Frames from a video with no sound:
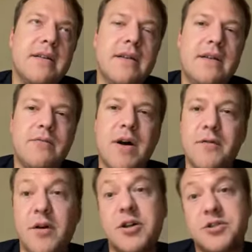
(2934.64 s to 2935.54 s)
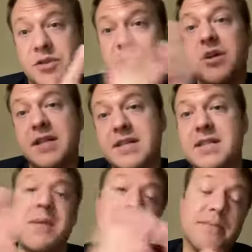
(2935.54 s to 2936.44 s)
Vajrayana
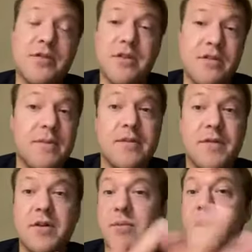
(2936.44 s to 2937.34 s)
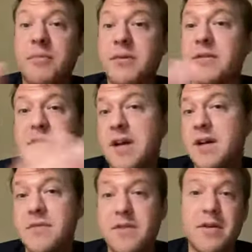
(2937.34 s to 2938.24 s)
Tibetan Buddhism is very popular
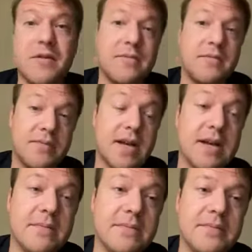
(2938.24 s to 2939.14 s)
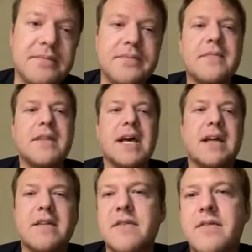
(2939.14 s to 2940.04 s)
now, so that
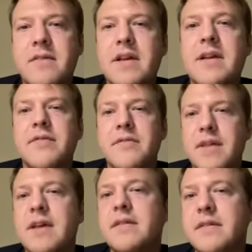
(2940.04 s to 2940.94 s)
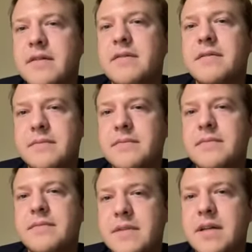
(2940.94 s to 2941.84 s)
is another thing that.
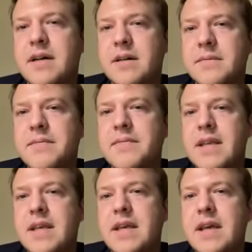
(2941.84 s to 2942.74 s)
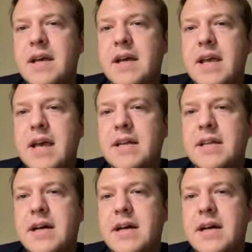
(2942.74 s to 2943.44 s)
Yeah. And